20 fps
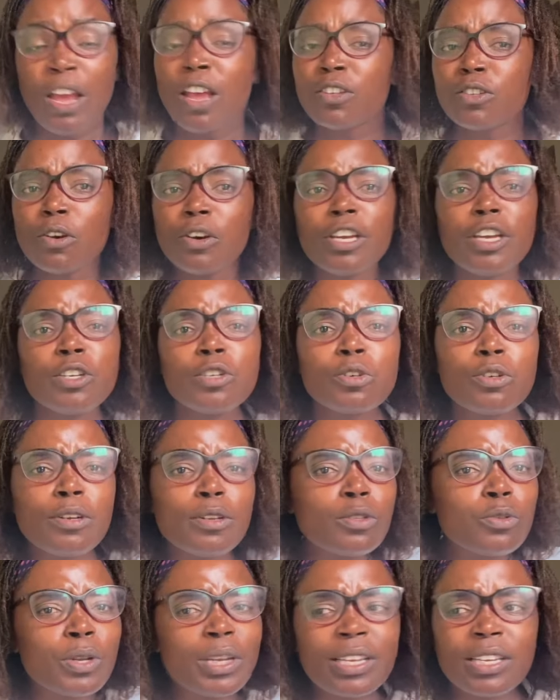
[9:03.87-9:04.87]
So he should
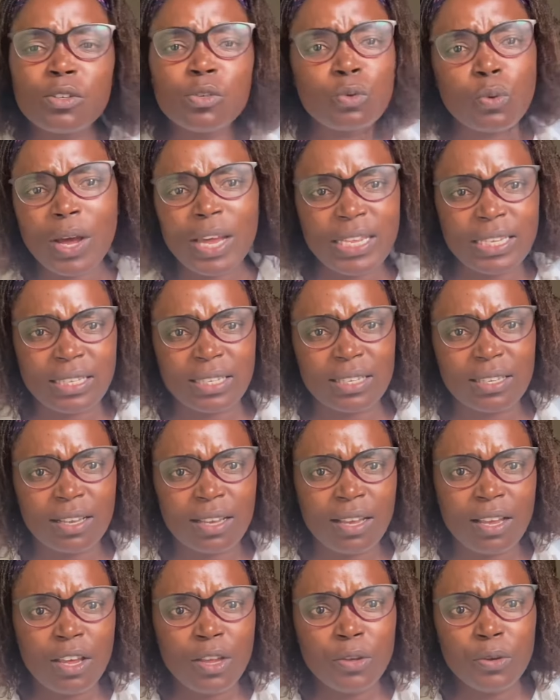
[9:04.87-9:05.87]
think twice.
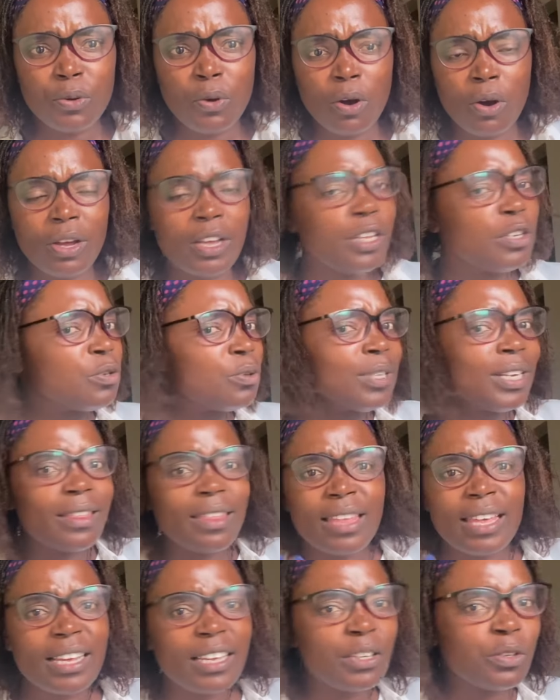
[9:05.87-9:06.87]
You know, he should
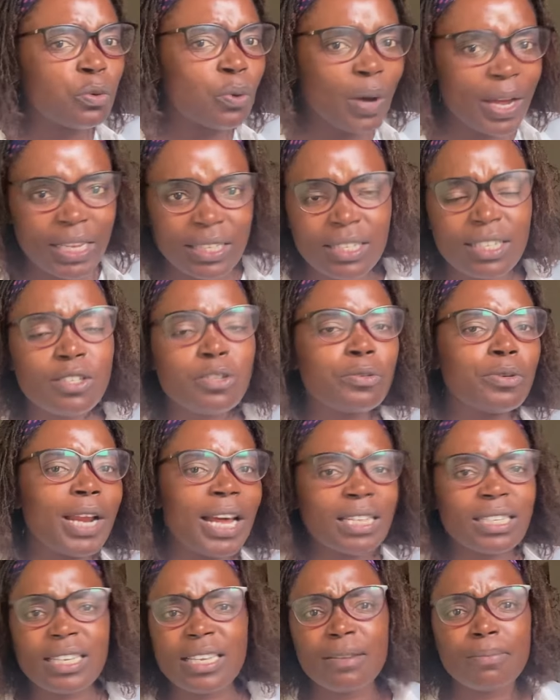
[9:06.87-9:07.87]
think twice. He should
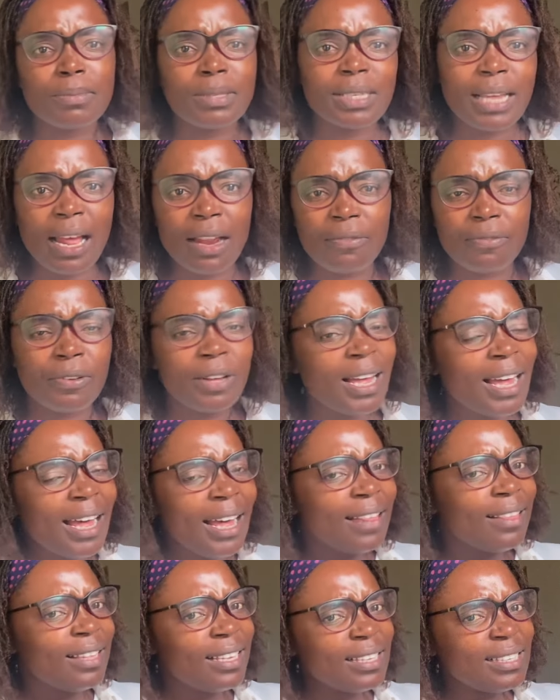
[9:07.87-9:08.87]
ask himself,
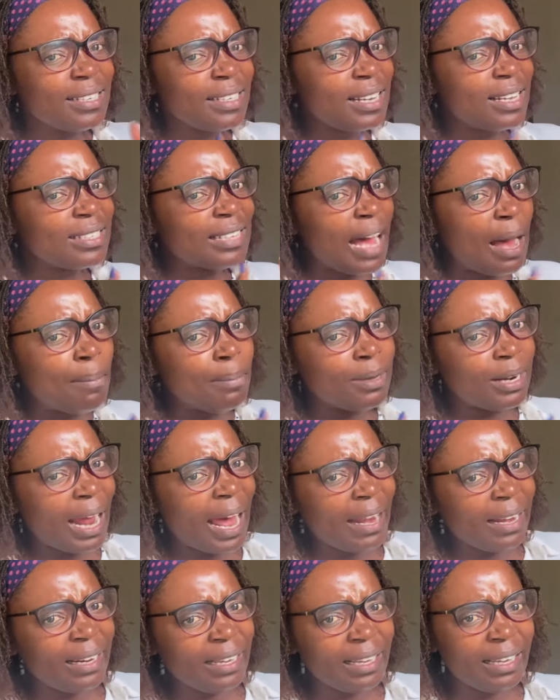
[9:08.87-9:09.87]
this race I'm
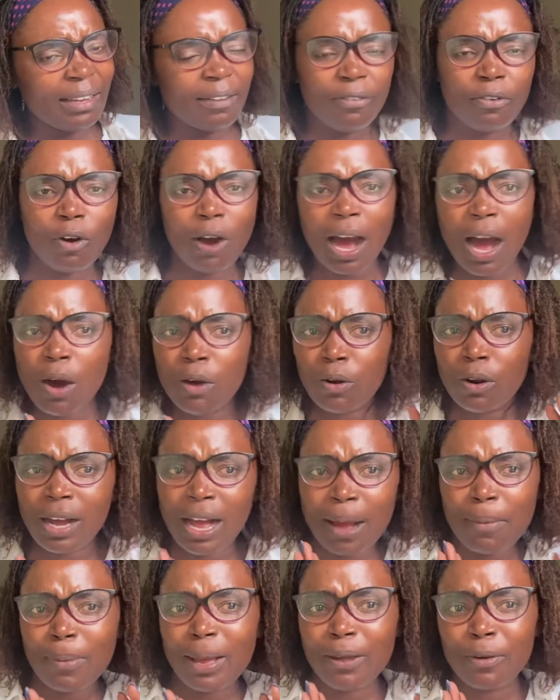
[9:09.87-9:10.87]
running, for how long
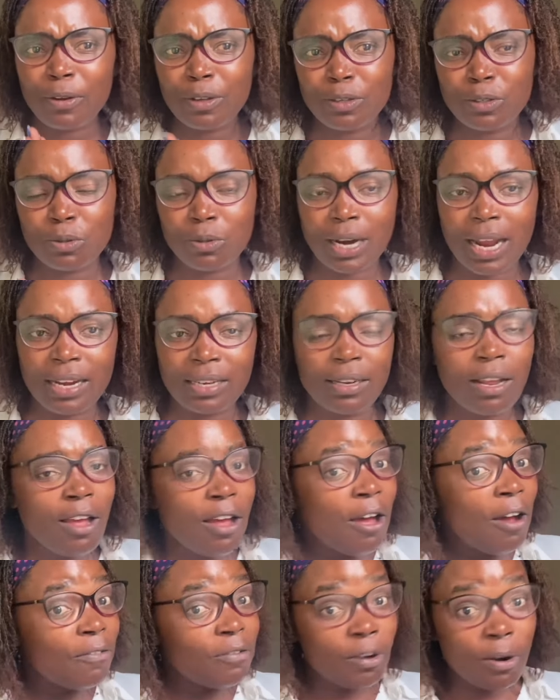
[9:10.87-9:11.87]
am I going to run?
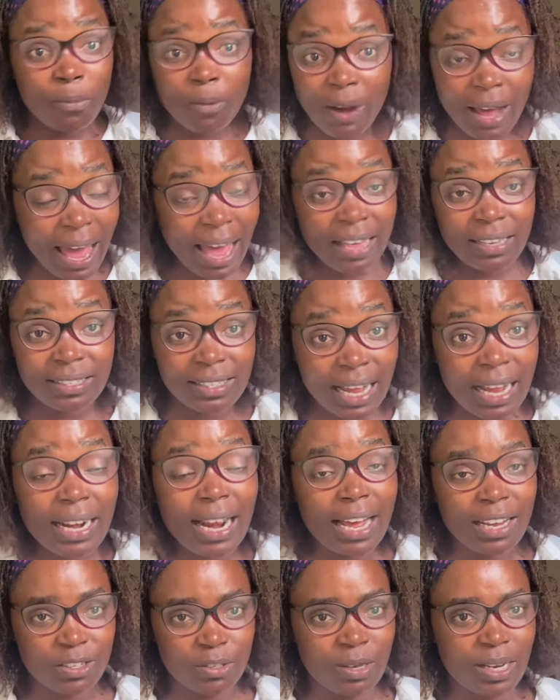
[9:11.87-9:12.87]
From where I stand,
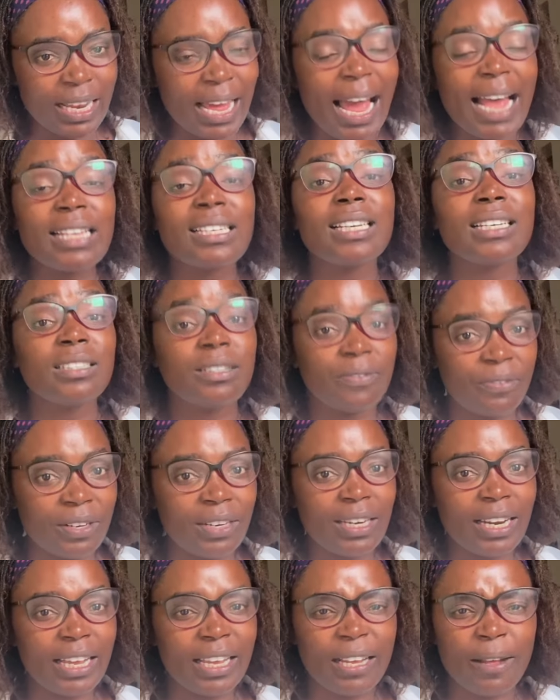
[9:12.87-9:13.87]
actually, I just feel
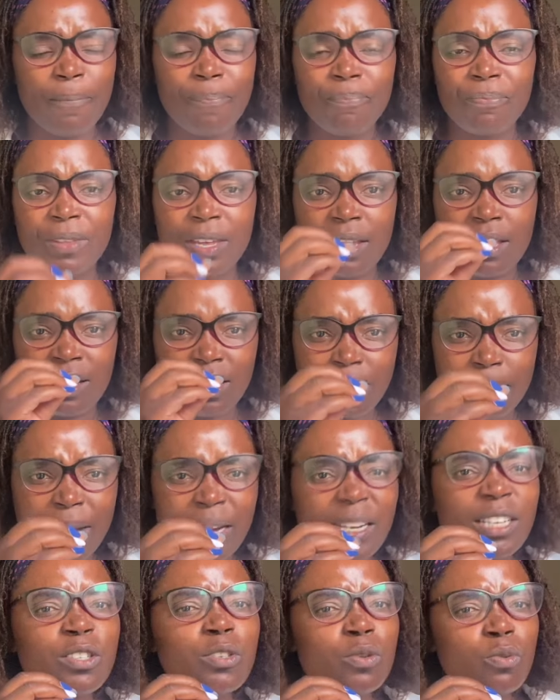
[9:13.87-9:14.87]
like
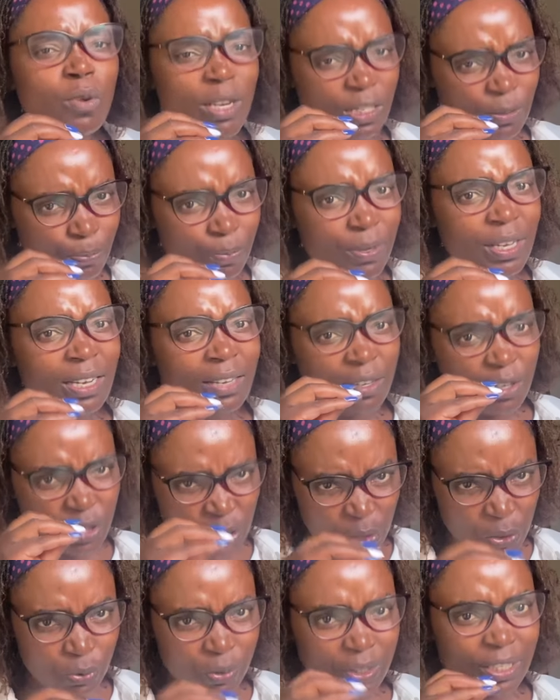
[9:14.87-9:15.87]
Kimani Ichungwa is being
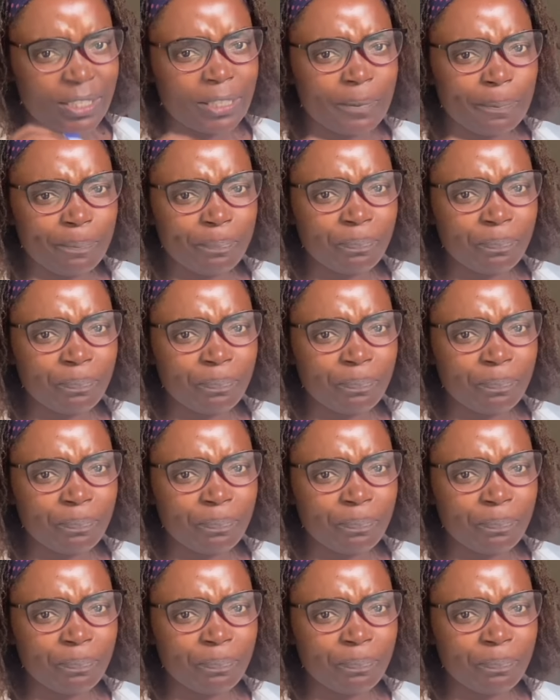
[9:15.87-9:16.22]
used.